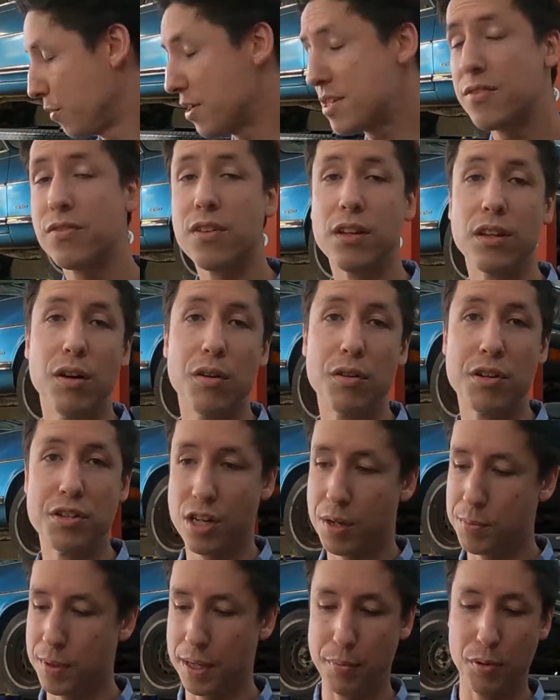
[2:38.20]
rest of the load is
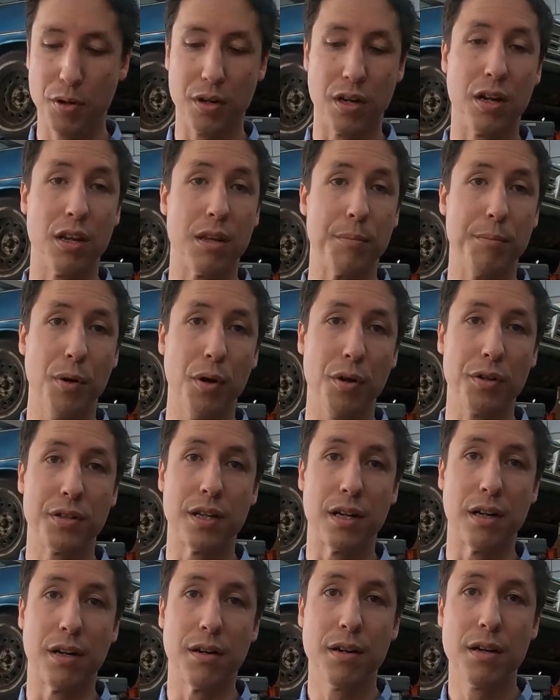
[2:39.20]
all being put into the bolt
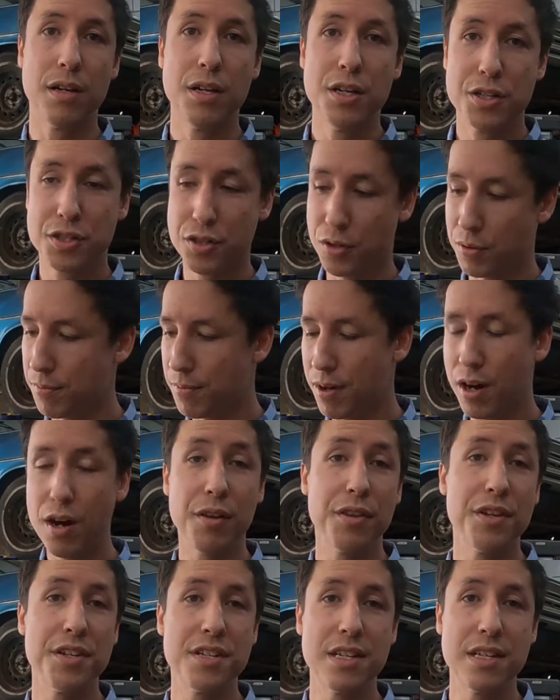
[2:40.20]
here. So all
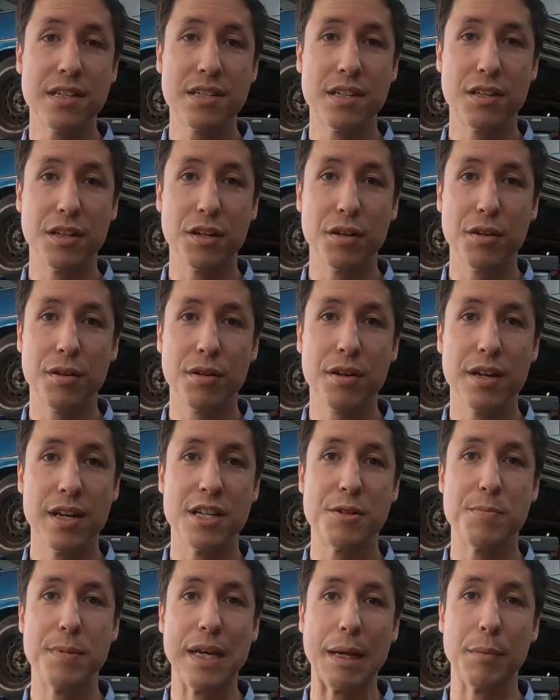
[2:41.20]
this needs to do
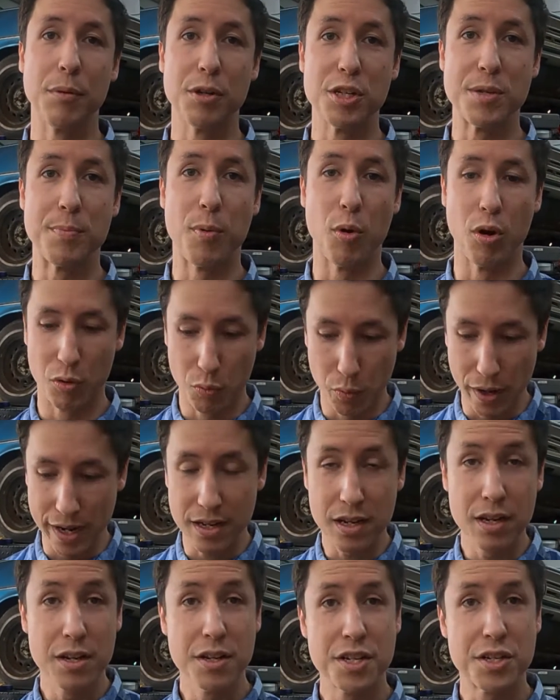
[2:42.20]
is be able to support
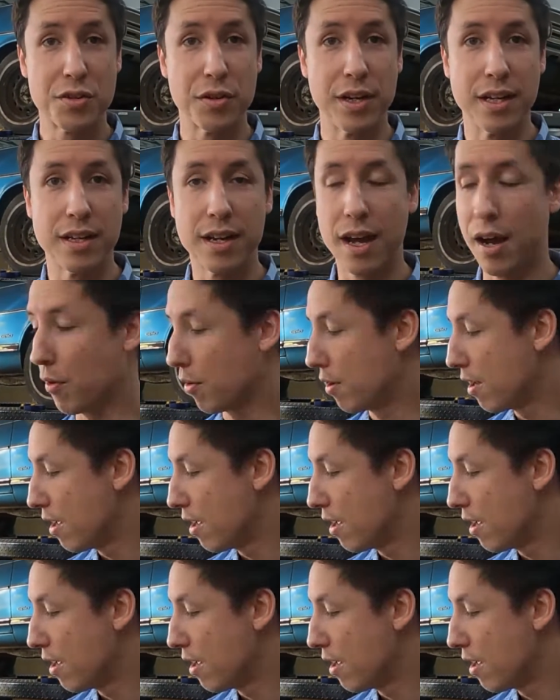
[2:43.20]
weight straight down.